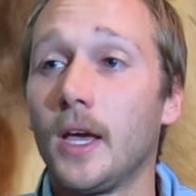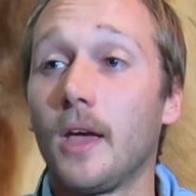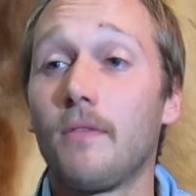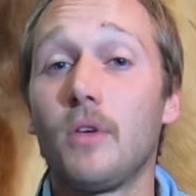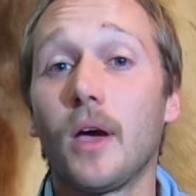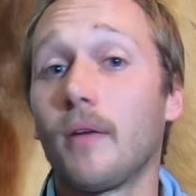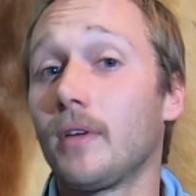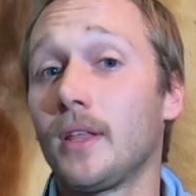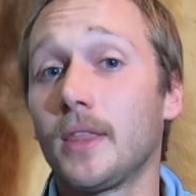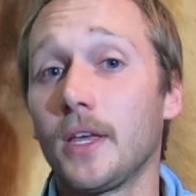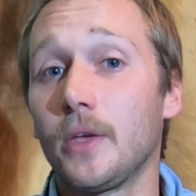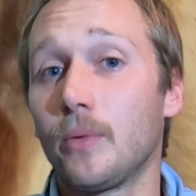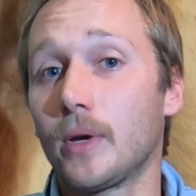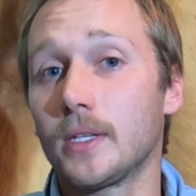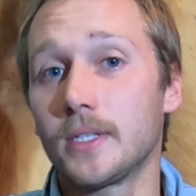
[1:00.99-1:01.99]
If you have anything
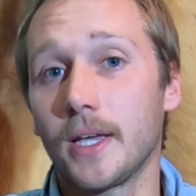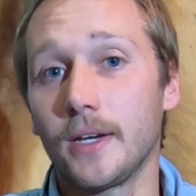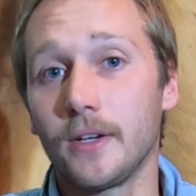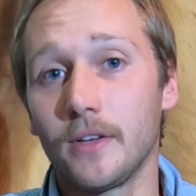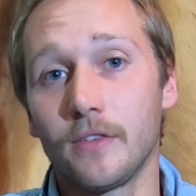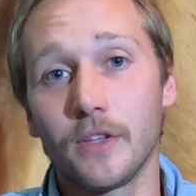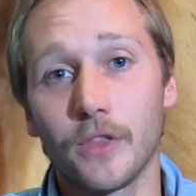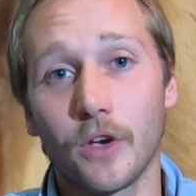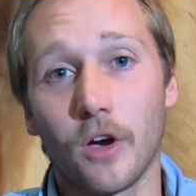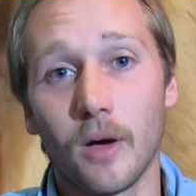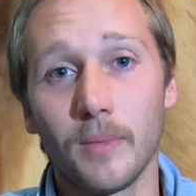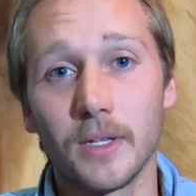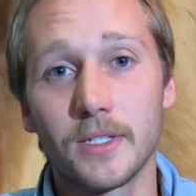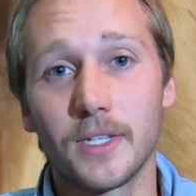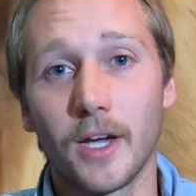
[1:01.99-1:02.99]
you want to say, leave it in the
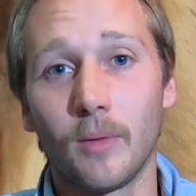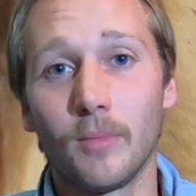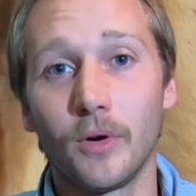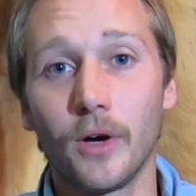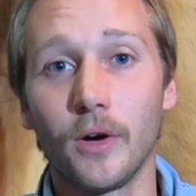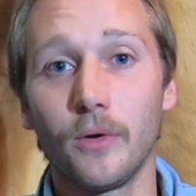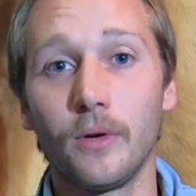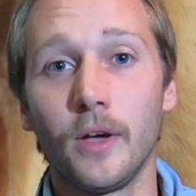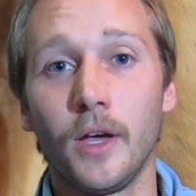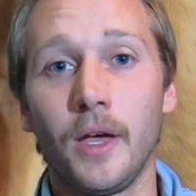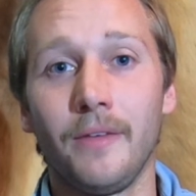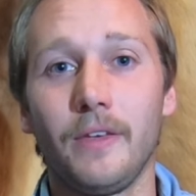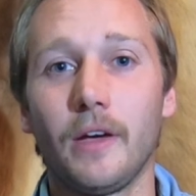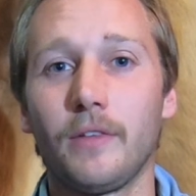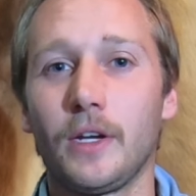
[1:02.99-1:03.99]
comments down below.
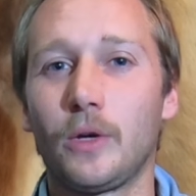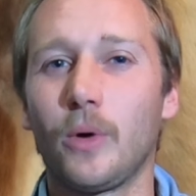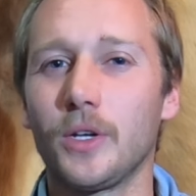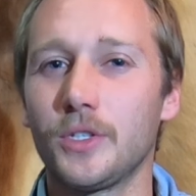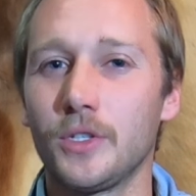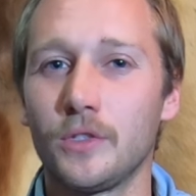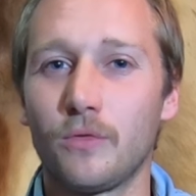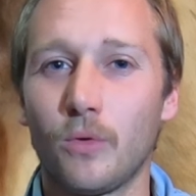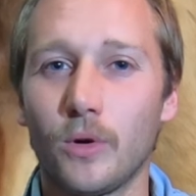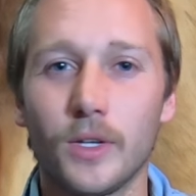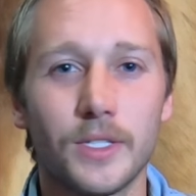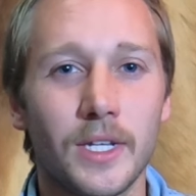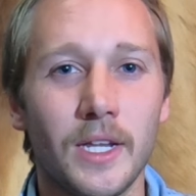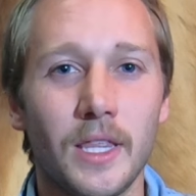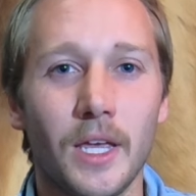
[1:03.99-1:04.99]
If you have any questions for
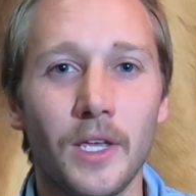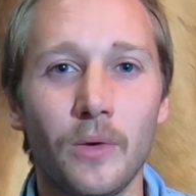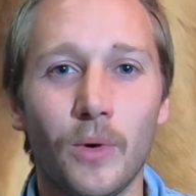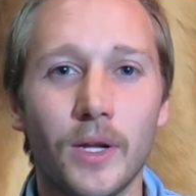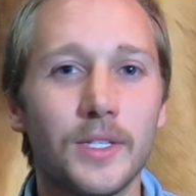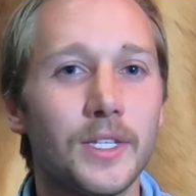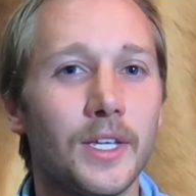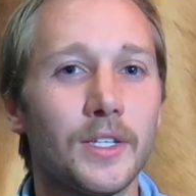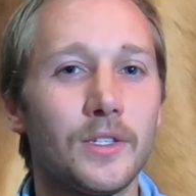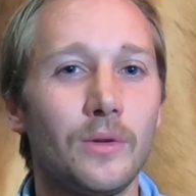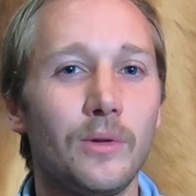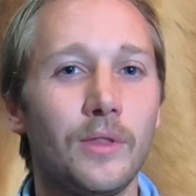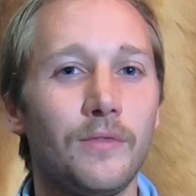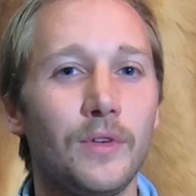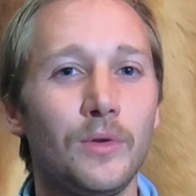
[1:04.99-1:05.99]
us, anything you want to see us do
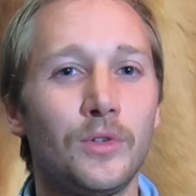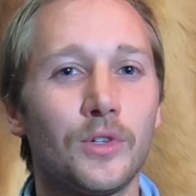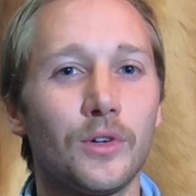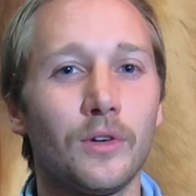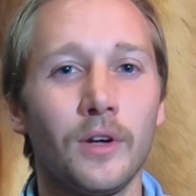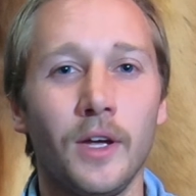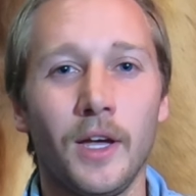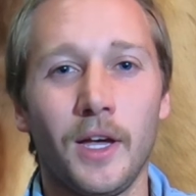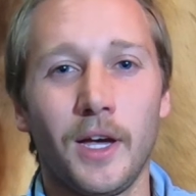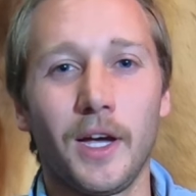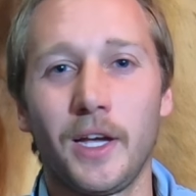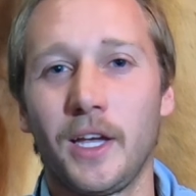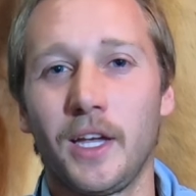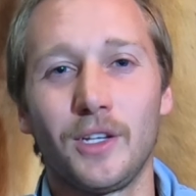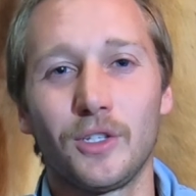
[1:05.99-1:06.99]
in the future,
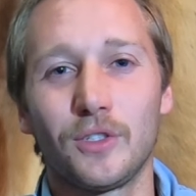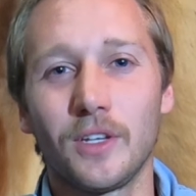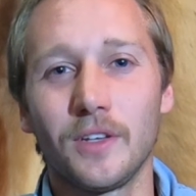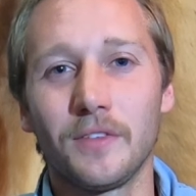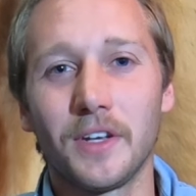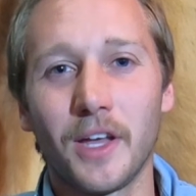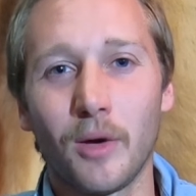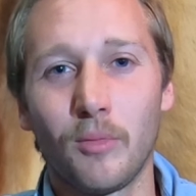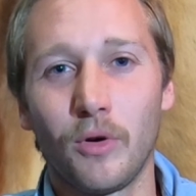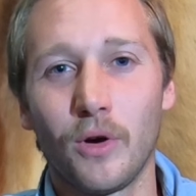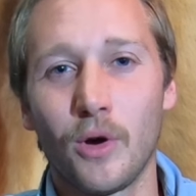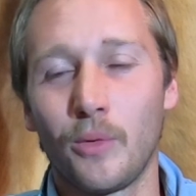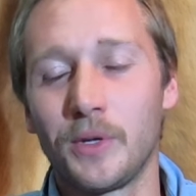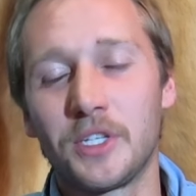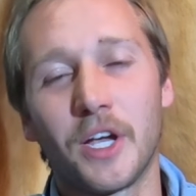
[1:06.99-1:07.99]
again, just leave it down
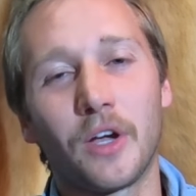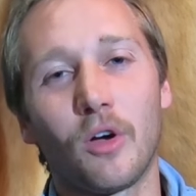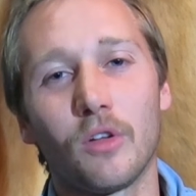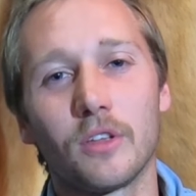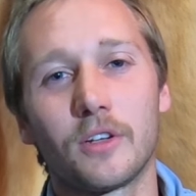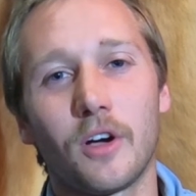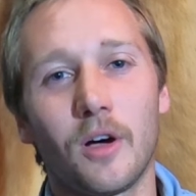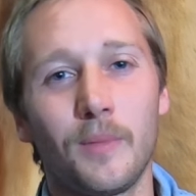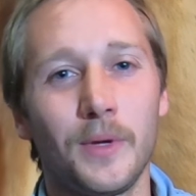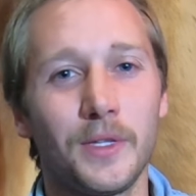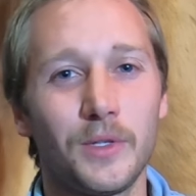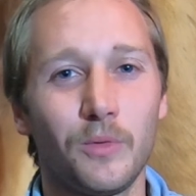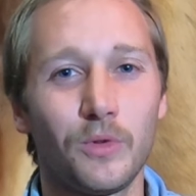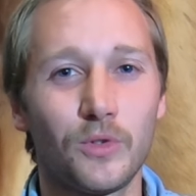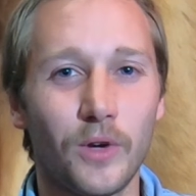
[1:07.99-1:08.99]
below. We check all the comments
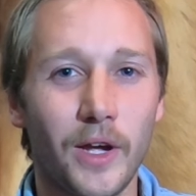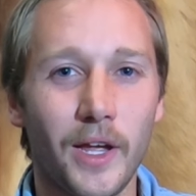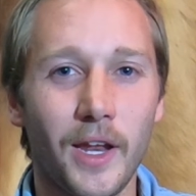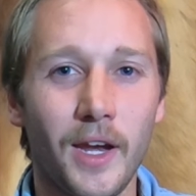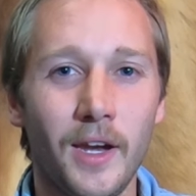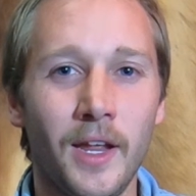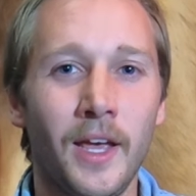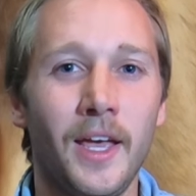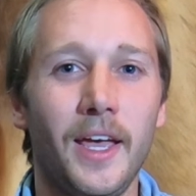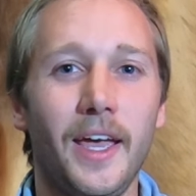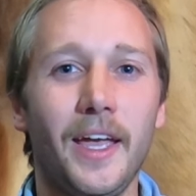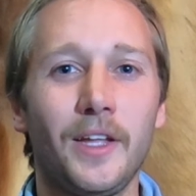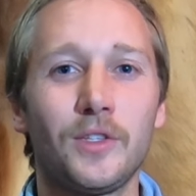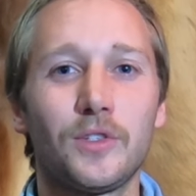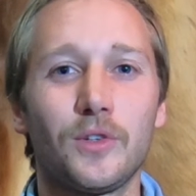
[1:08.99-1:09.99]
and we'll try and
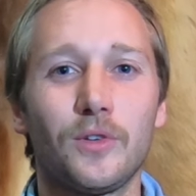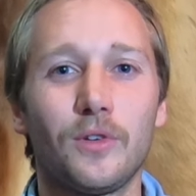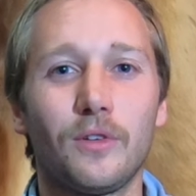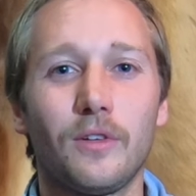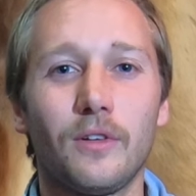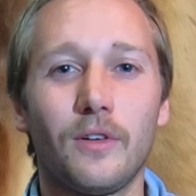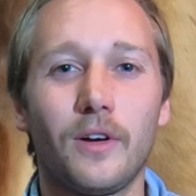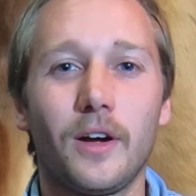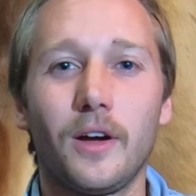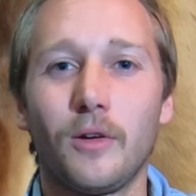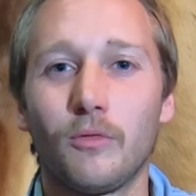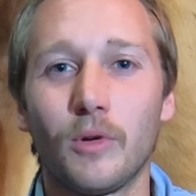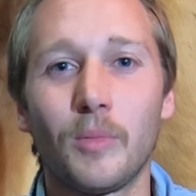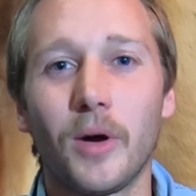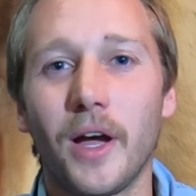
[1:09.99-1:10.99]
answer or
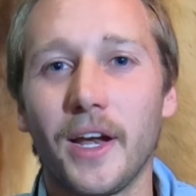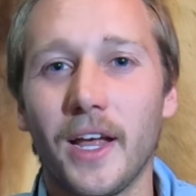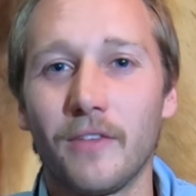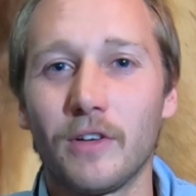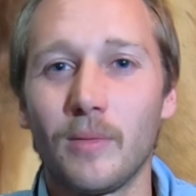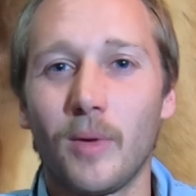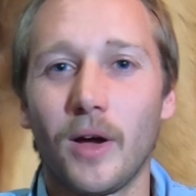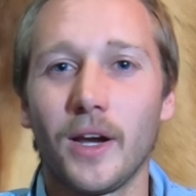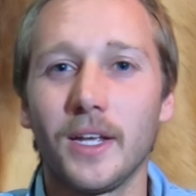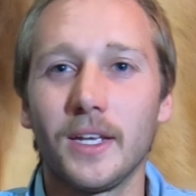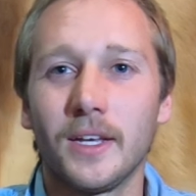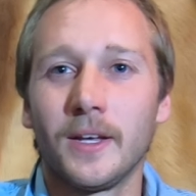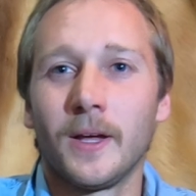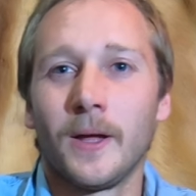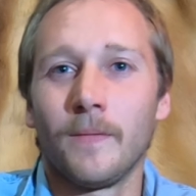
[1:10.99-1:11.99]
reply to everybody.
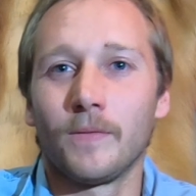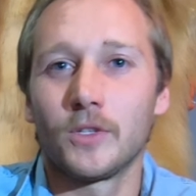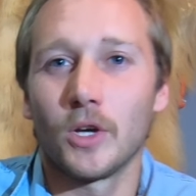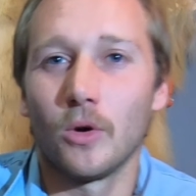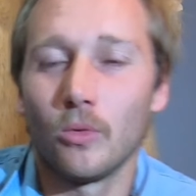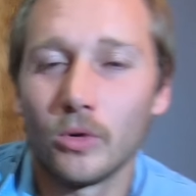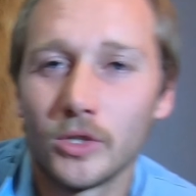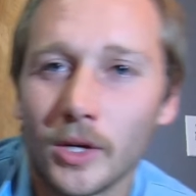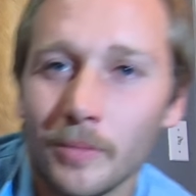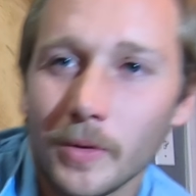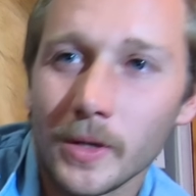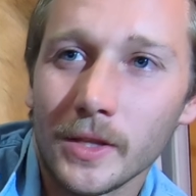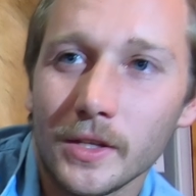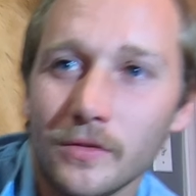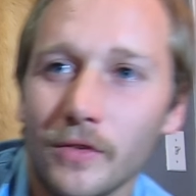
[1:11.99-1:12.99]
So we'll jump
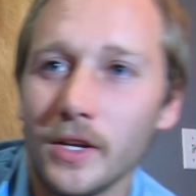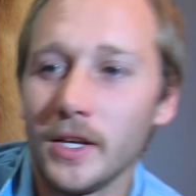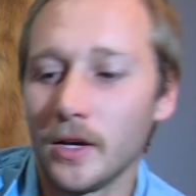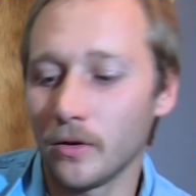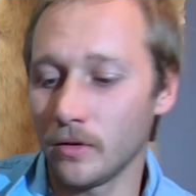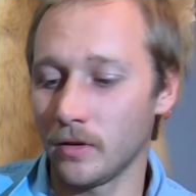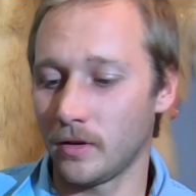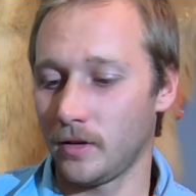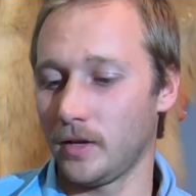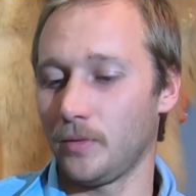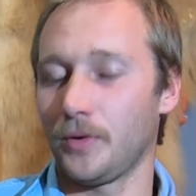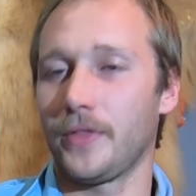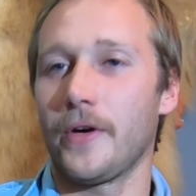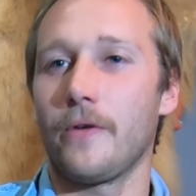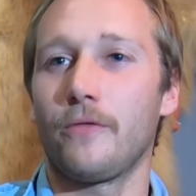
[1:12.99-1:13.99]
into this video
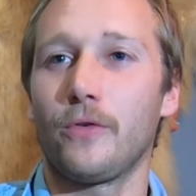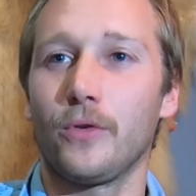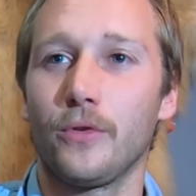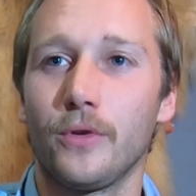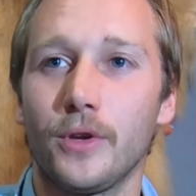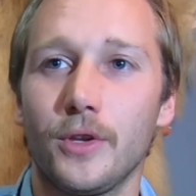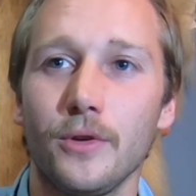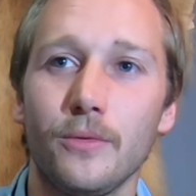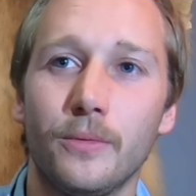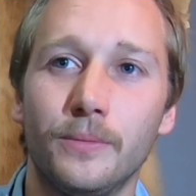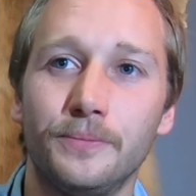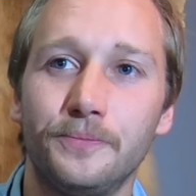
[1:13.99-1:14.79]
without further ado.